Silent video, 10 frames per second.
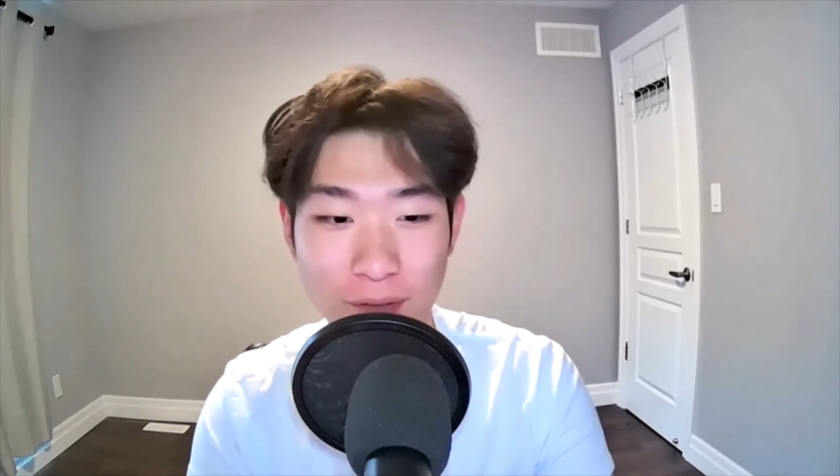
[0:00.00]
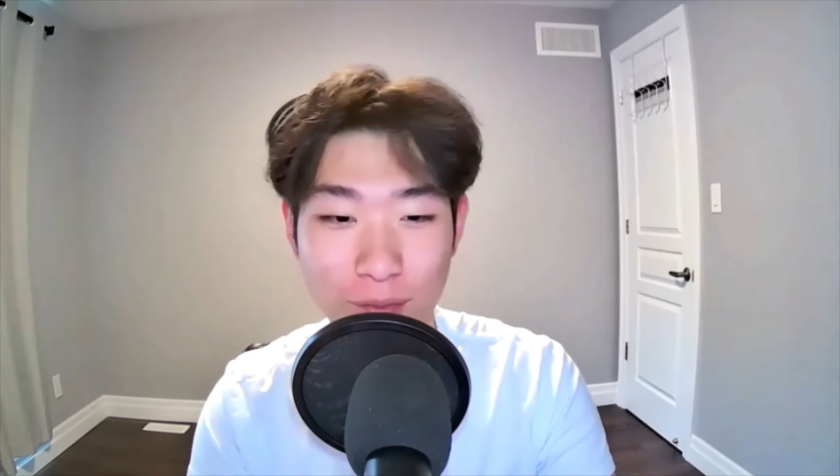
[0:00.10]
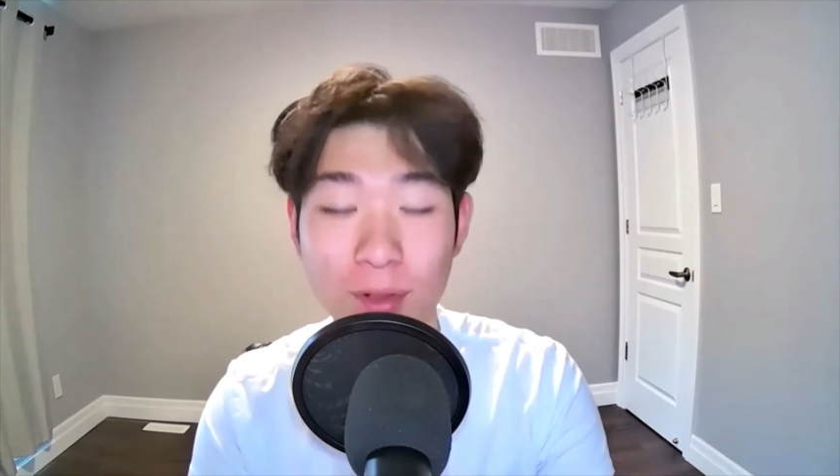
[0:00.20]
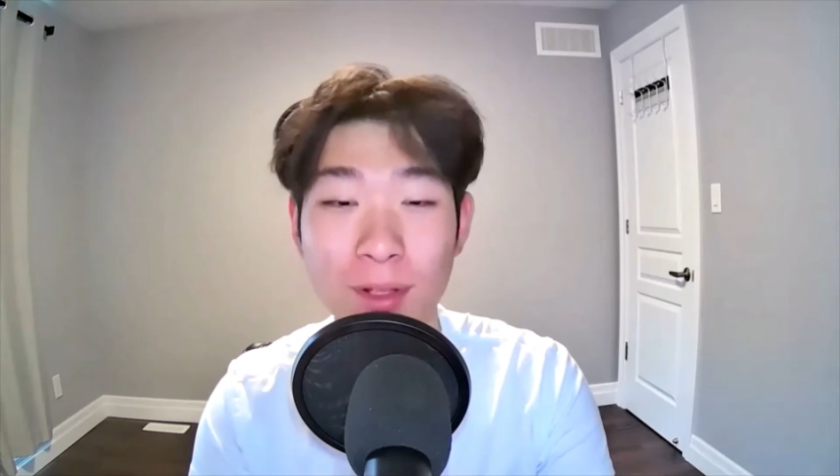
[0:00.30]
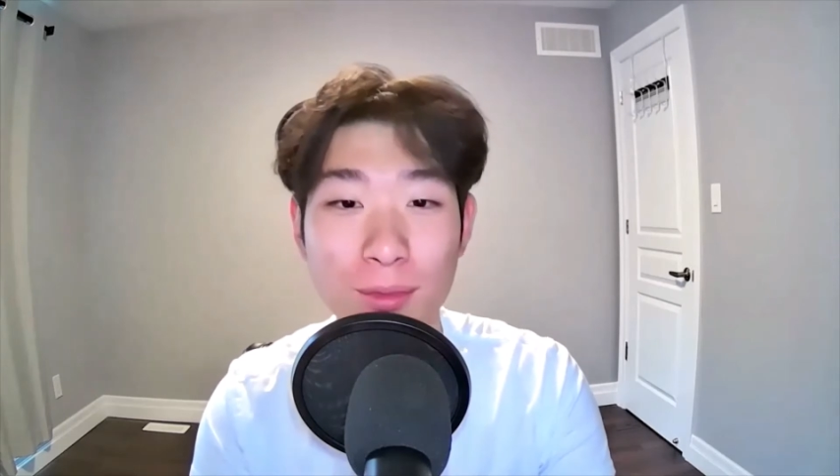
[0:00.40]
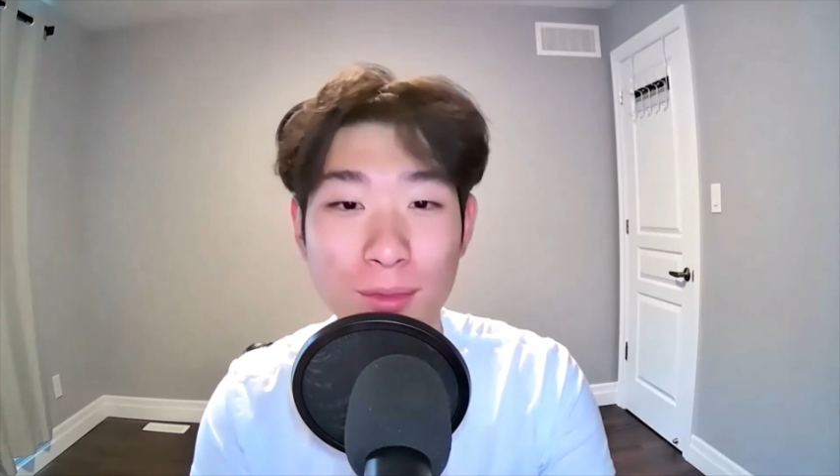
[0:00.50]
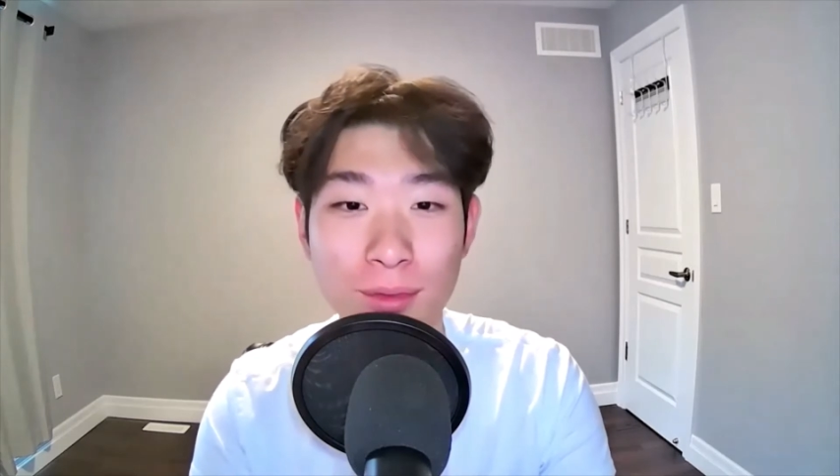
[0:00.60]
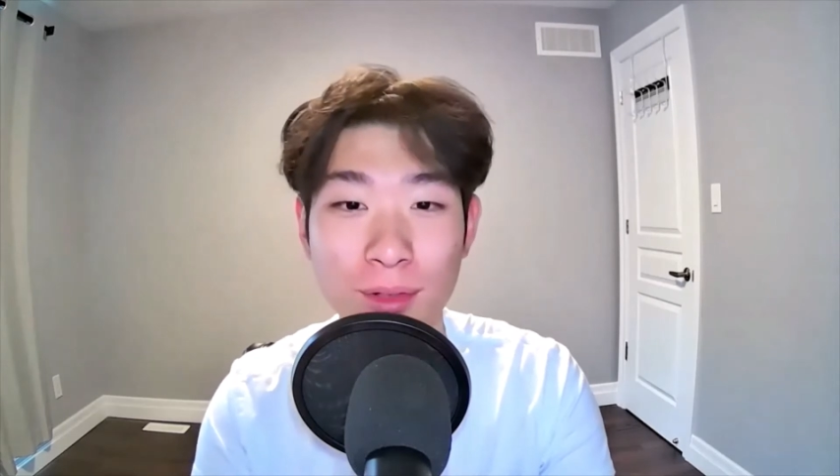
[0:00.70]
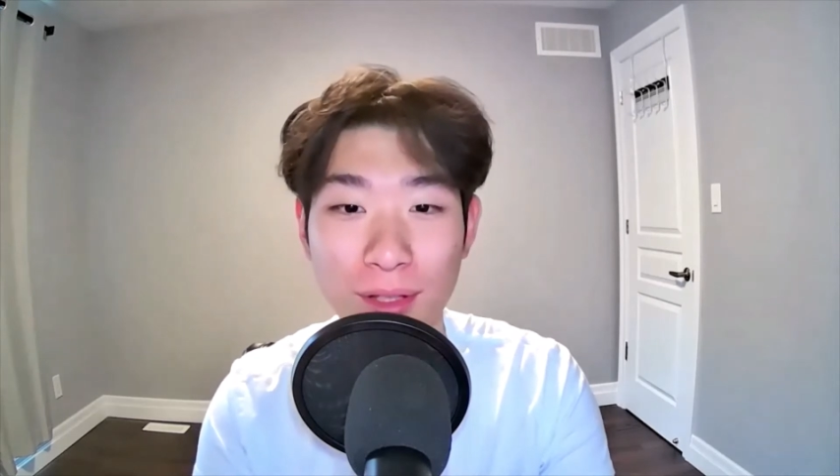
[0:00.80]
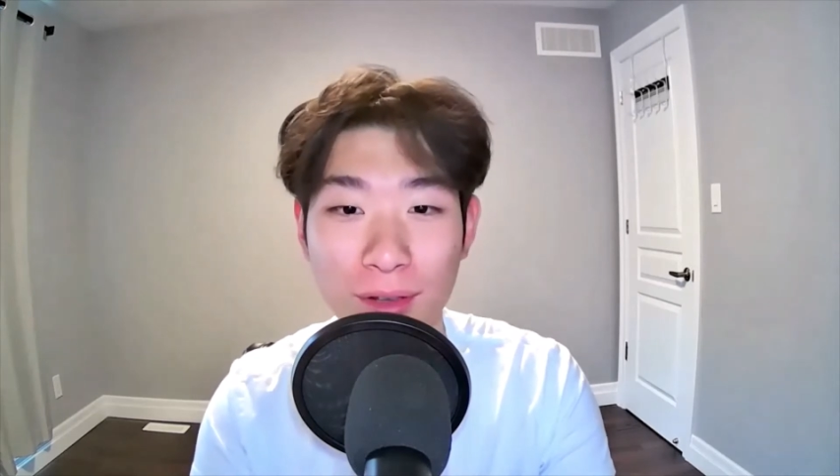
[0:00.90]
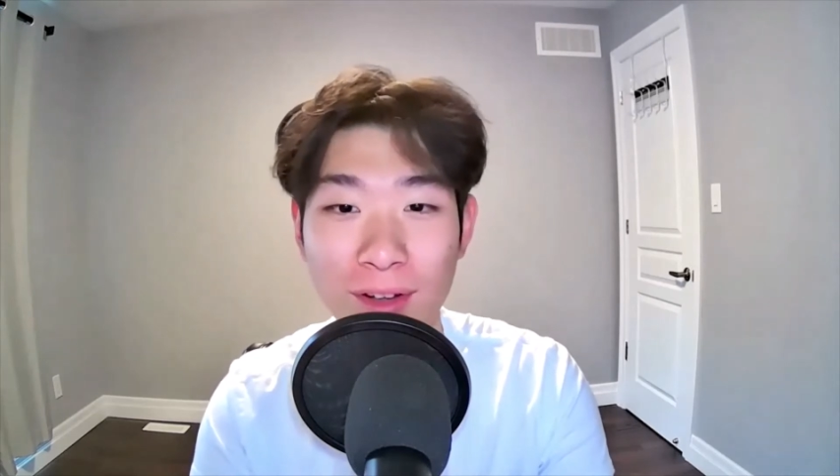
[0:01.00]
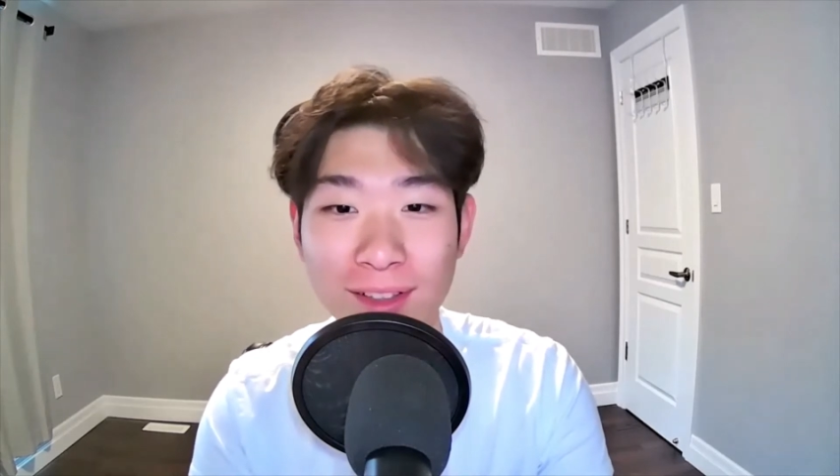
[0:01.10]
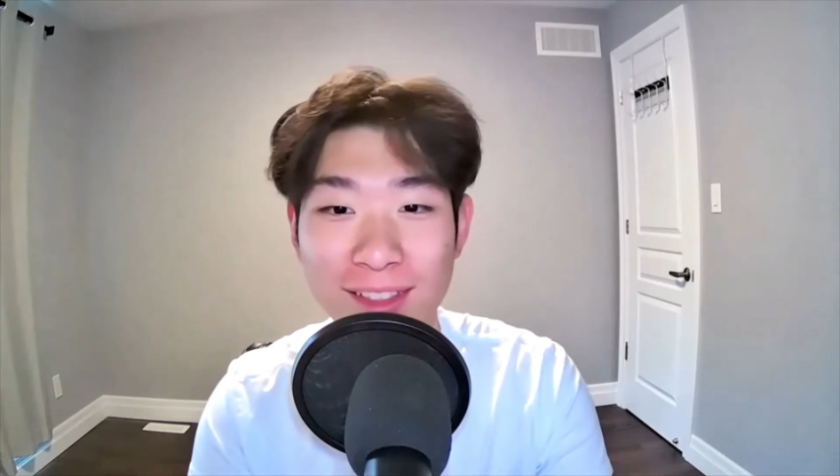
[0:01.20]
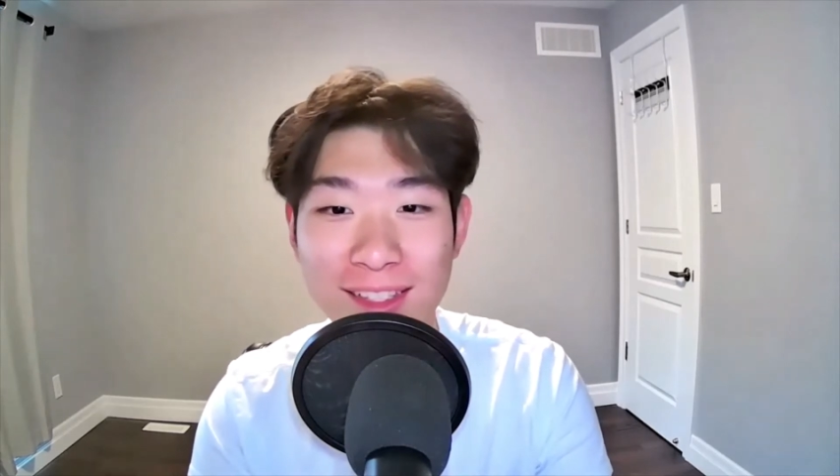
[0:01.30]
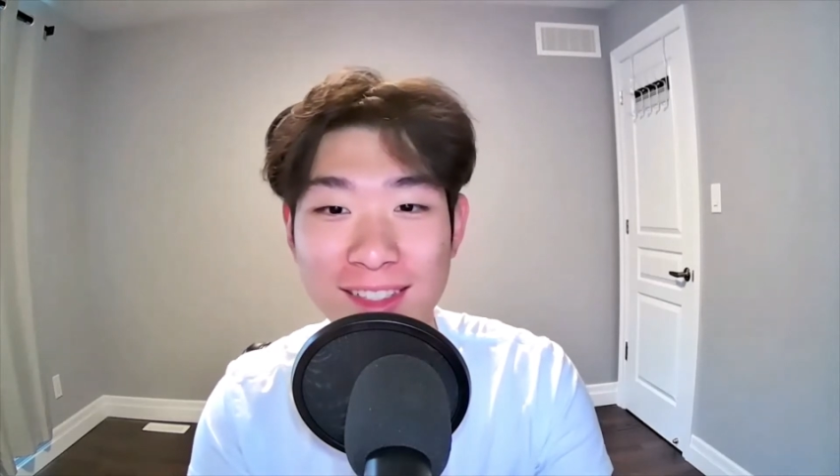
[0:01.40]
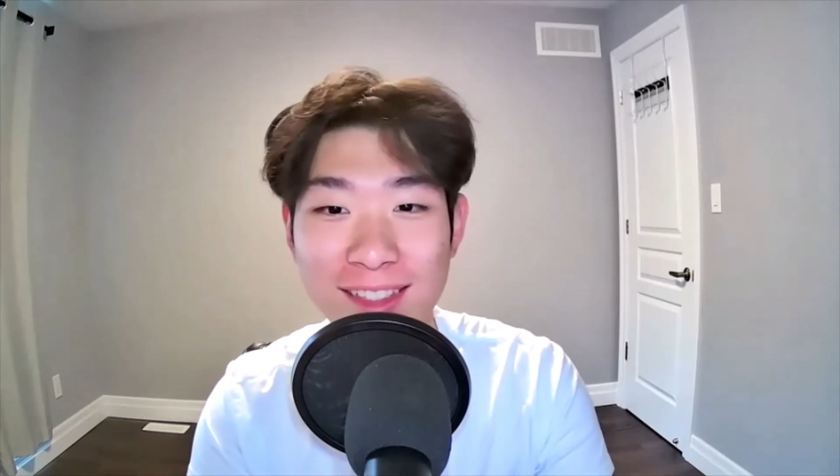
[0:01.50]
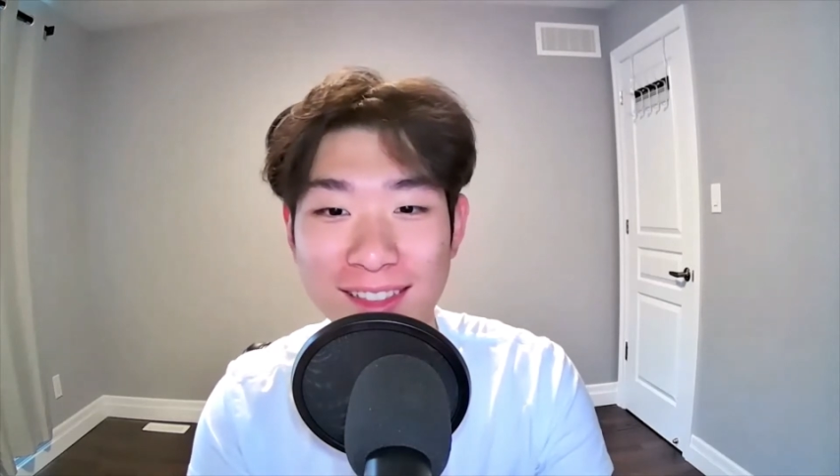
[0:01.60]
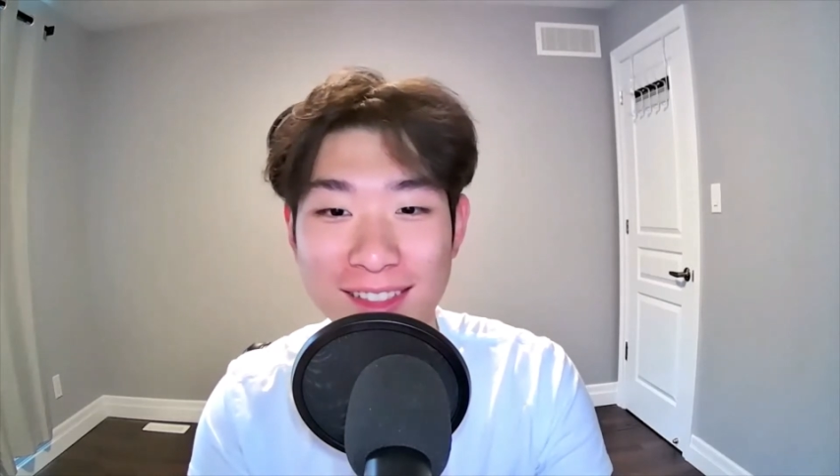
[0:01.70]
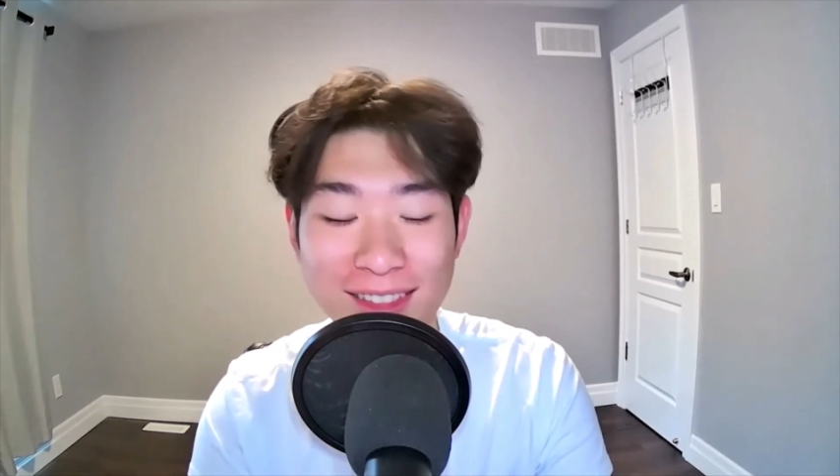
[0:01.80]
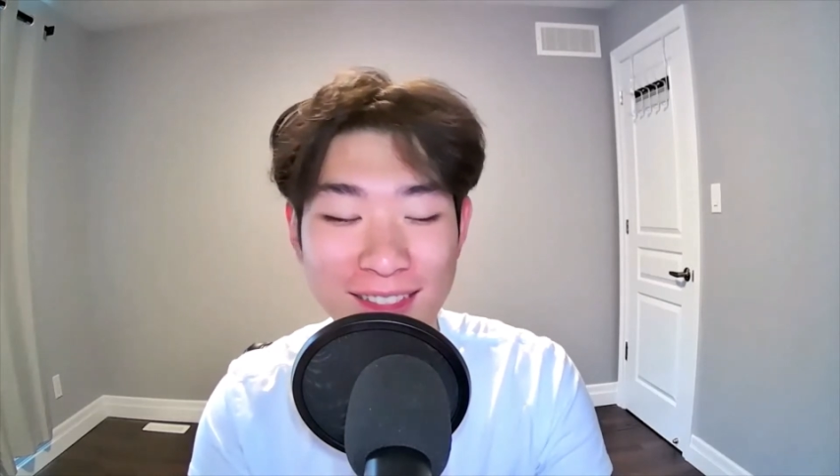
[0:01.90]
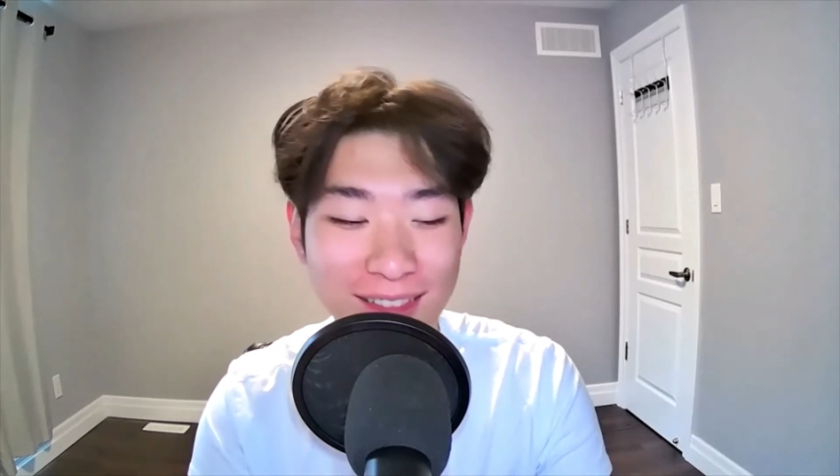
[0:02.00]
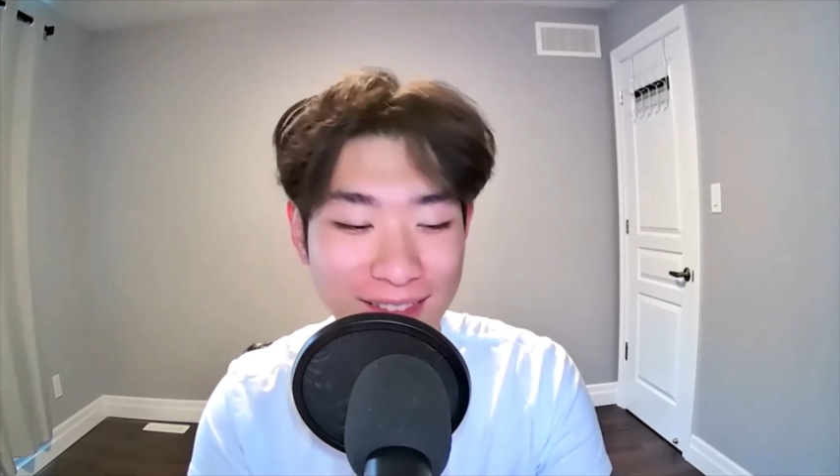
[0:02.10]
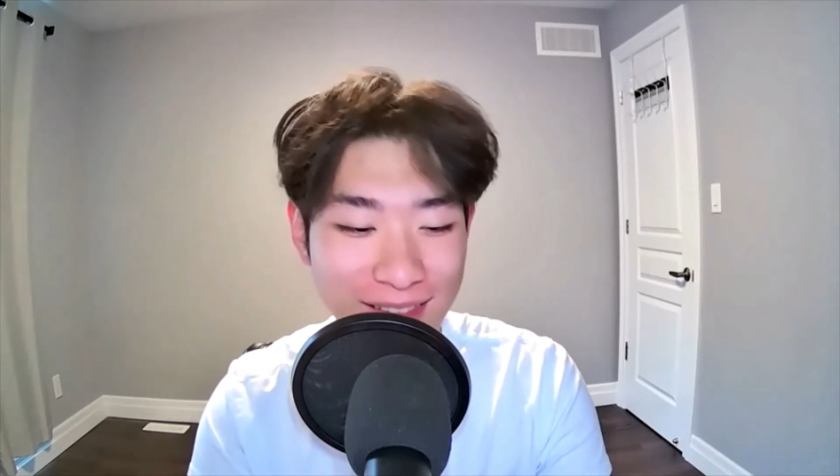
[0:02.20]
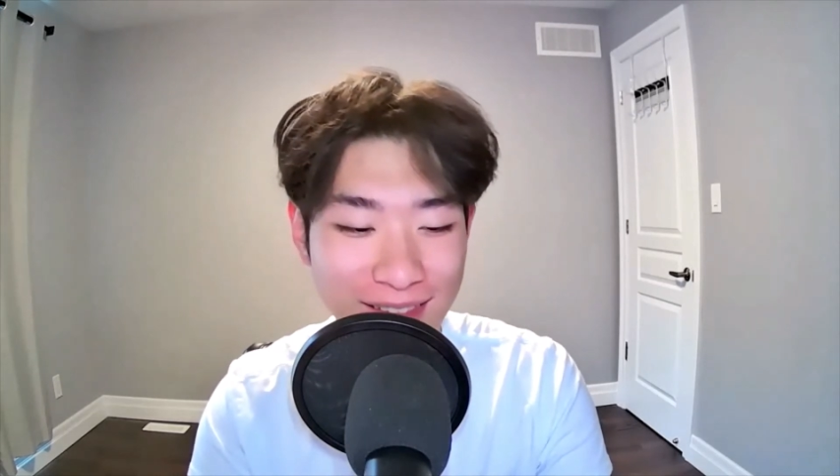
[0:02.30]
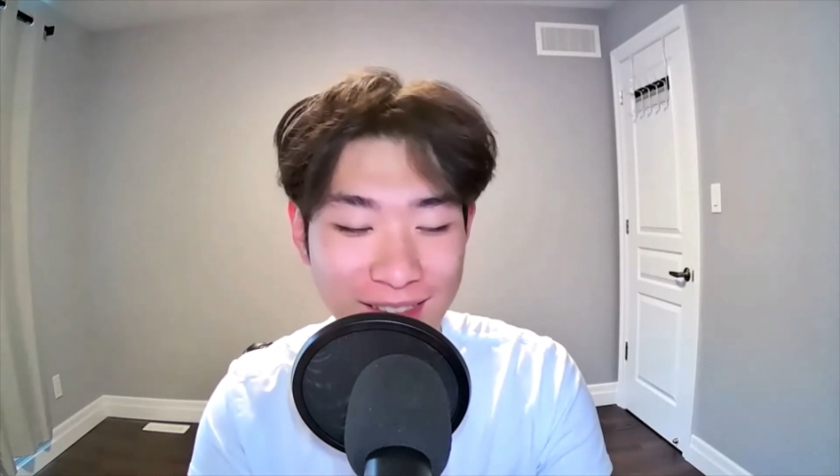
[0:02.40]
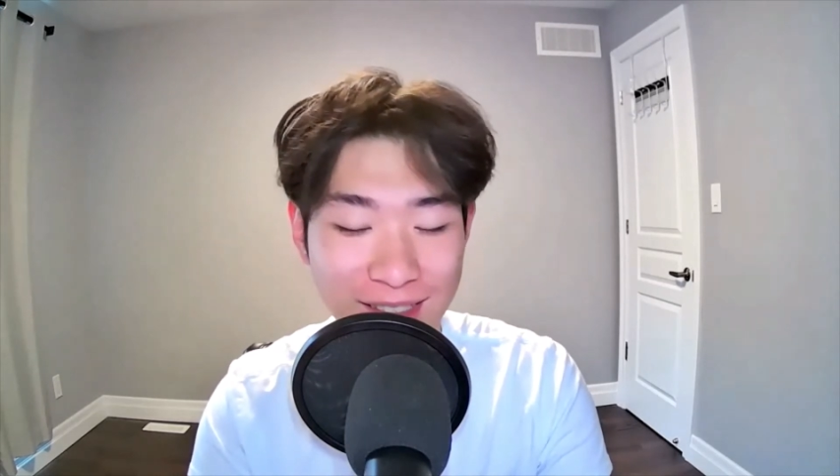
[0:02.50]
really, really long distance to